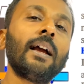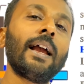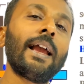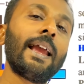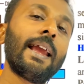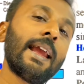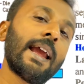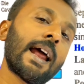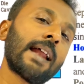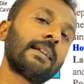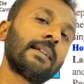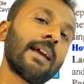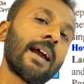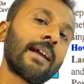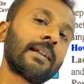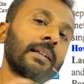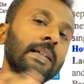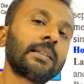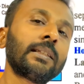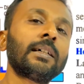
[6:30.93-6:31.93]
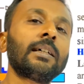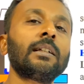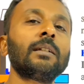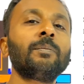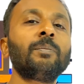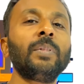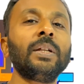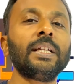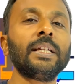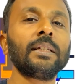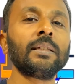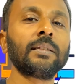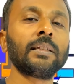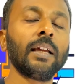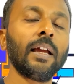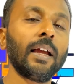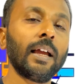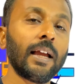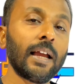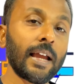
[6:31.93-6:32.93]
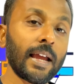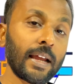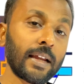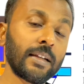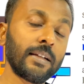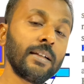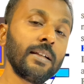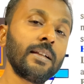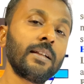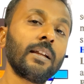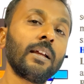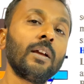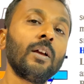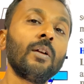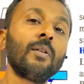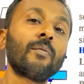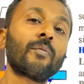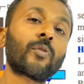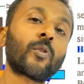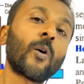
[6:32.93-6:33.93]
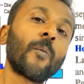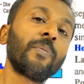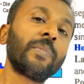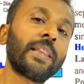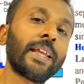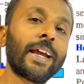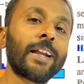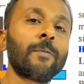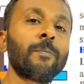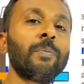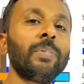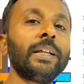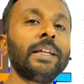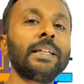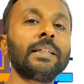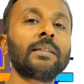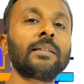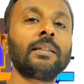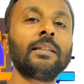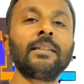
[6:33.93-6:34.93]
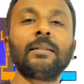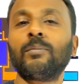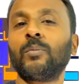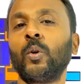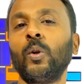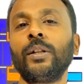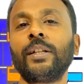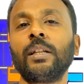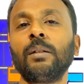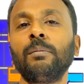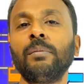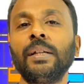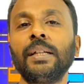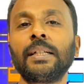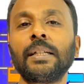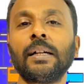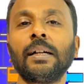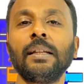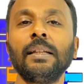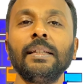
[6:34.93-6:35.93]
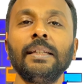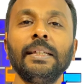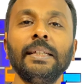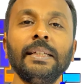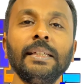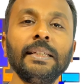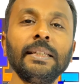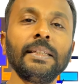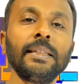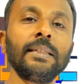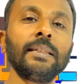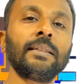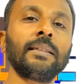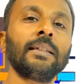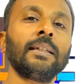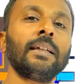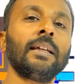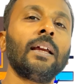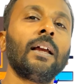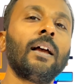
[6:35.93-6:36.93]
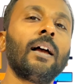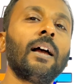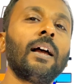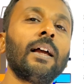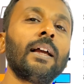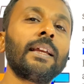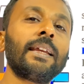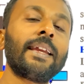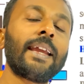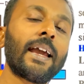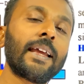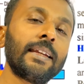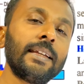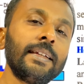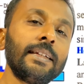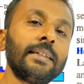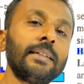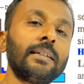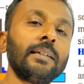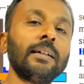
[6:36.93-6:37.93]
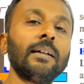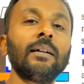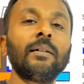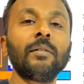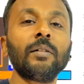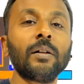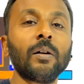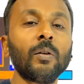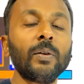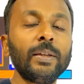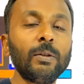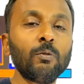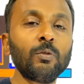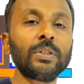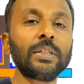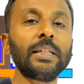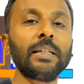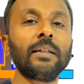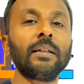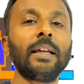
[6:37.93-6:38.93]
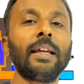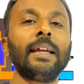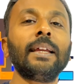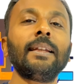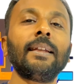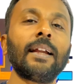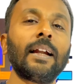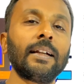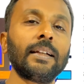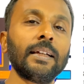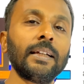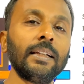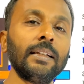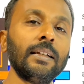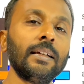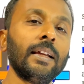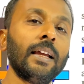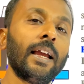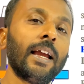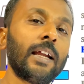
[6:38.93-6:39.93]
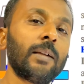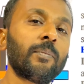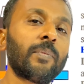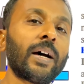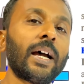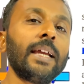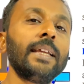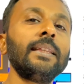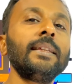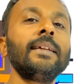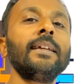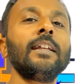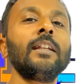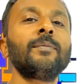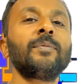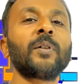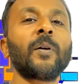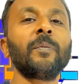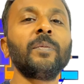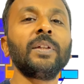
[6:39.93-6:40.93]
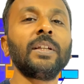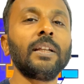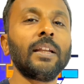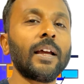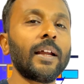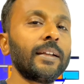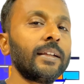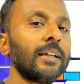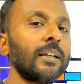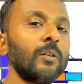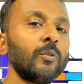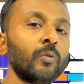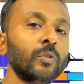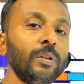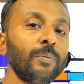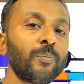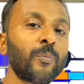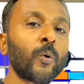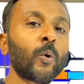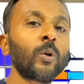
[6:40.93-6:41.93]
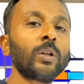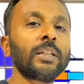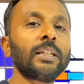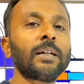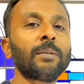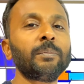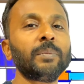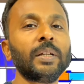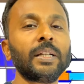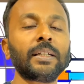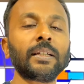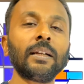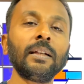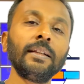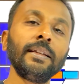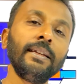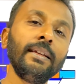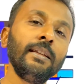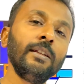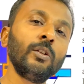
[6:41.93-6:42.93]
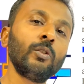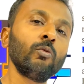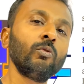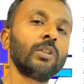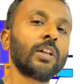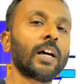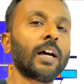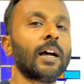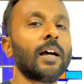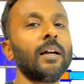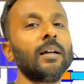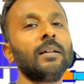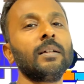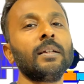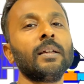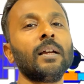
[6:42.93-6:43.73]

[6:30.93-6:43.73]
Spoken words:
another place, and from that place the molten metal is carried using a ladle, and by the help of the ladle we pour the metal into the